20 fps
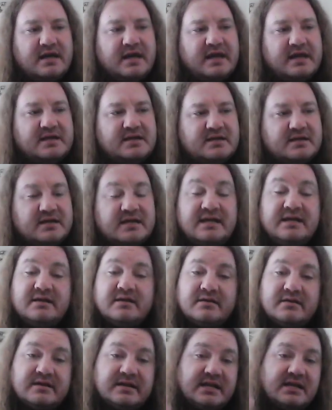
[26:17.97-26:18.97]
And
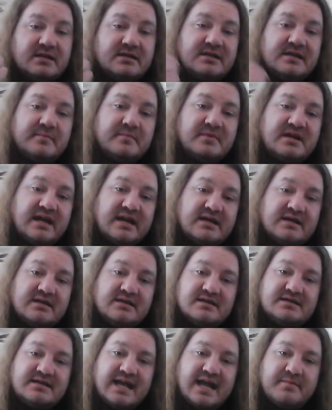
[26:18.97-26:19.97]
he
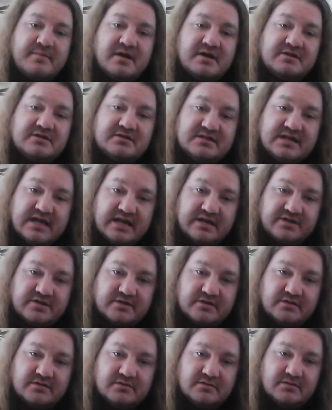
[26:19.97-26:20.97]
eliminated the damn
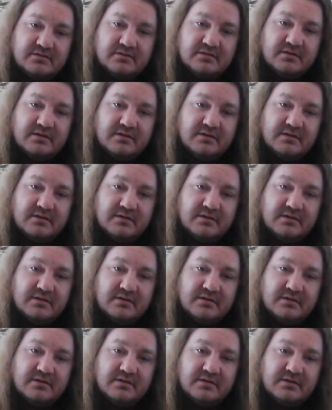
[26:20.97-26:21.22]
Undertaker.